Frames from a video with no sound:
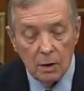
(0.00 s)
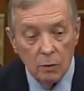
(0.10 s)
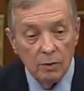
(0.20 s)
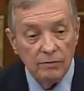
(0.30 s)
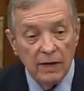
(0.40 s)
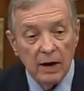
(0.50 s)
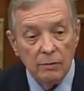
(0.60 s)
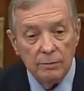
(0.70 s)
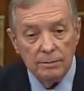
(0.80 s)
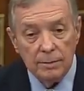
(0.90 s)
What
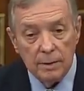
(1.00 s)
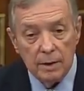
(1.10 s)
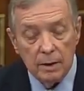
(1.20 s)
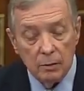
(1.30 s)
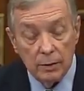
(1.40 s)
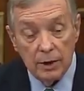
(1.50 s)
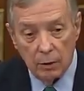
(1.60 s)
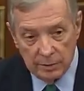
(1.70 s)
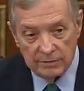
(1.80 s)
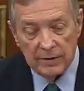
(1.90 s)
followed? We know
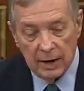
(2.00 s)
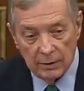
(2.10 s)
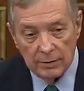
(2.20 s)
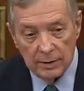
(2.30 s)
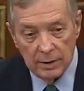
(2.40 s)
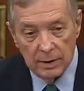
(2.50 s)
what followed.